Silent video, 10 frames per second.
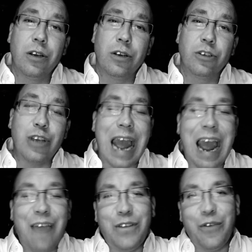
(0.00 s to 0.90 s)
So you
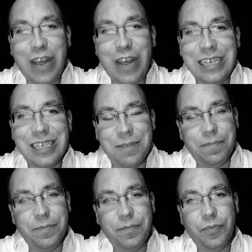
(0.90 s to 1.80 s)
have to face them
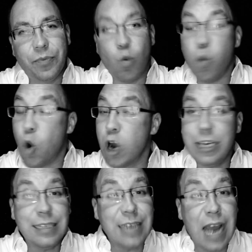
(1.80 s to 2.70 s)
one at
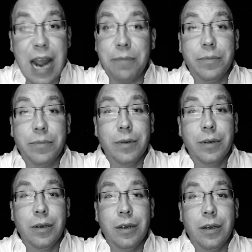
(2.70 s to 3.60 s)
a time.
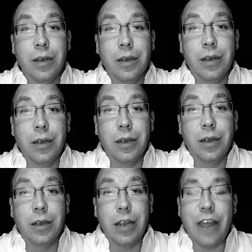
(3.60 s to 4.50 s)

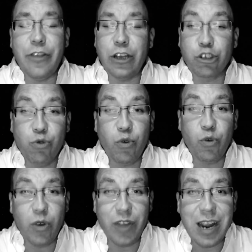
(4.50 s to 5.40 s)
And the truth
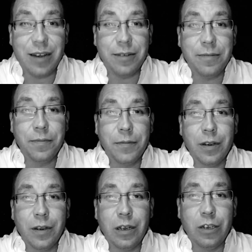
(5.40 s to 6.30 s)
within.
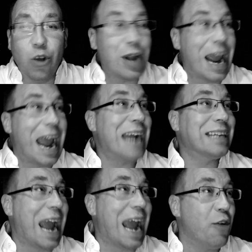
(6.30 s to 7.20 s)
Don't act
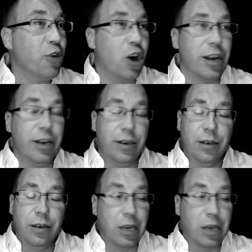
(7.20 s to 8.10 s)
out on it
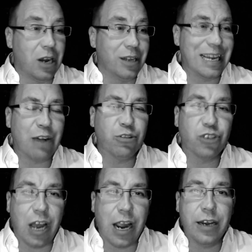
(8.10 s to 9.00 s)
on the
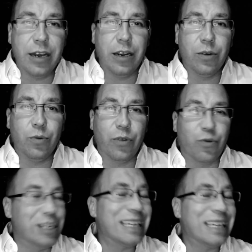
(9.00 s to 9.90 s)
outside with
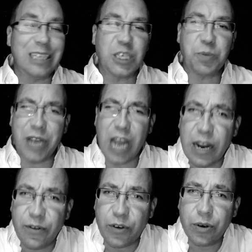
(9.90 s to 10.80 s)
ridiculous
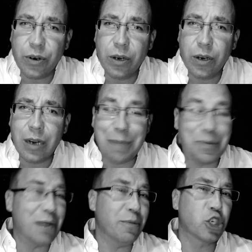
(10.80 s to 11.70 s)
behavior and
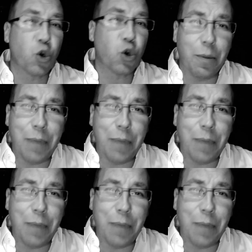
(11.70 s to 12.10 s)
be immature